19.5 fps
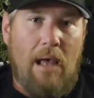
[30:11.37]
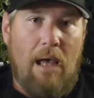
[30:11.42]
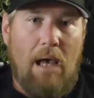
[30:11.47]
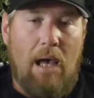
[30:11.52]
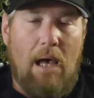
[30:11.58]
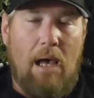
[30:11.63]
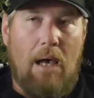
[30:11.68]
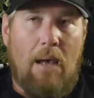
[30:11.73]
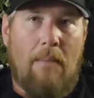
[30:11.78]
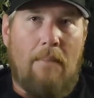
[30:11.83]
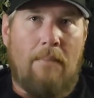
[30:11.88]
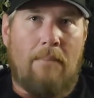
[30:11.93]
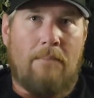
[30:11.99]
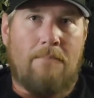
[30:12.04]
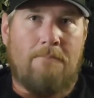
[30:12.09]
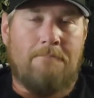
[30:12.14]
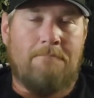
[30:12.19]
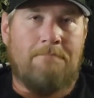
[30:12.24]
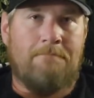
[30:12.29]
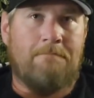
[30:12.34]
But
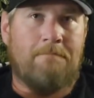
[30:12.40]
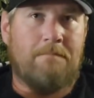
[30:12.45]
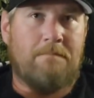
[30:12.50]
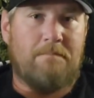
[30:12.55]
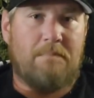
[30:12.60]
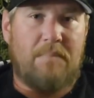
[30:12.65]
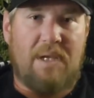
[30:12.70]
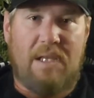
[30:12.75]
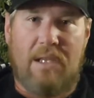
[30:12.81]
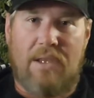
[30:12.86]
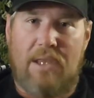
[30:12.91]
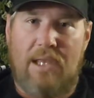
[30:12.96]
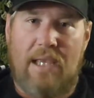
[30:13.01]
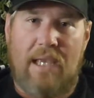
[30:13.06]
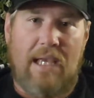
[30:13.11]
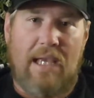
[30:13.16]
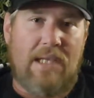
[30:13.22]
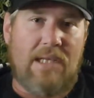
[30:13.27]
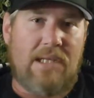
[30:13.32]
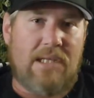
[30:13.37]
the
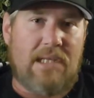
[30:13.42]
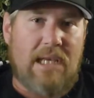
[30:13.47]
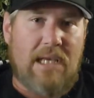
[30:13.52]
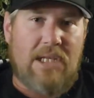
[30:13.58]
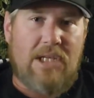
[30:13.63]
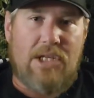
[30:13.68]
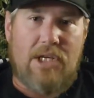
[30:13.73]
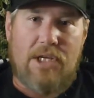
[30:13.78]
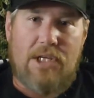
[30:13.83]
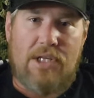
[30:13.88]
thing is, they